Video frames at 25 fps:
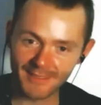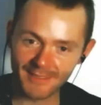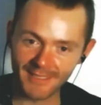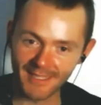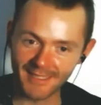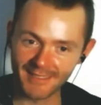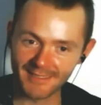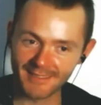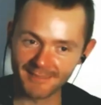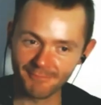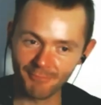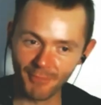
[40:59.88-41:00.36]
set
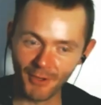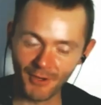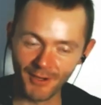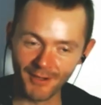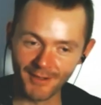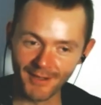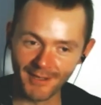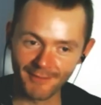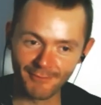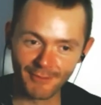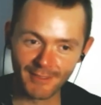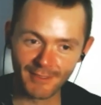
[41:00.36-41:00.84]

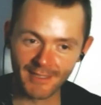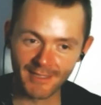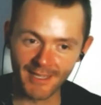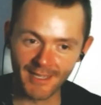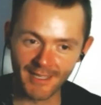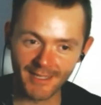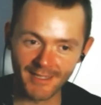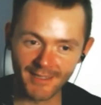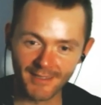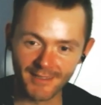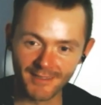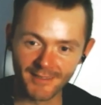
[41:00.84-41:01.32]
apart every day
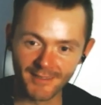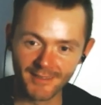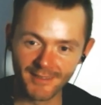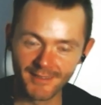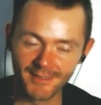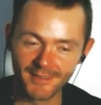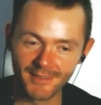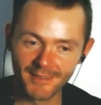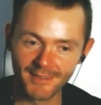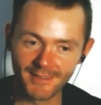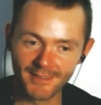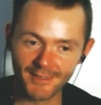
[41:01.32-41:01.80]
to
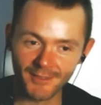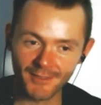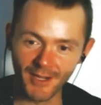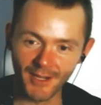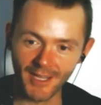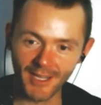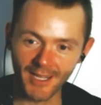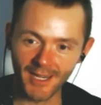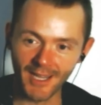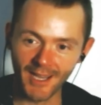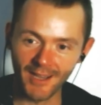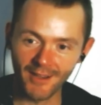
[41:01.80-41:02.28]

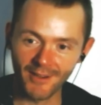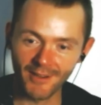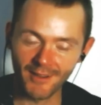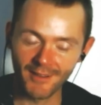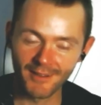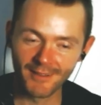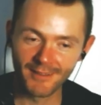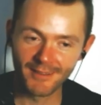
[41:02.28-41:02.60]
crank it out?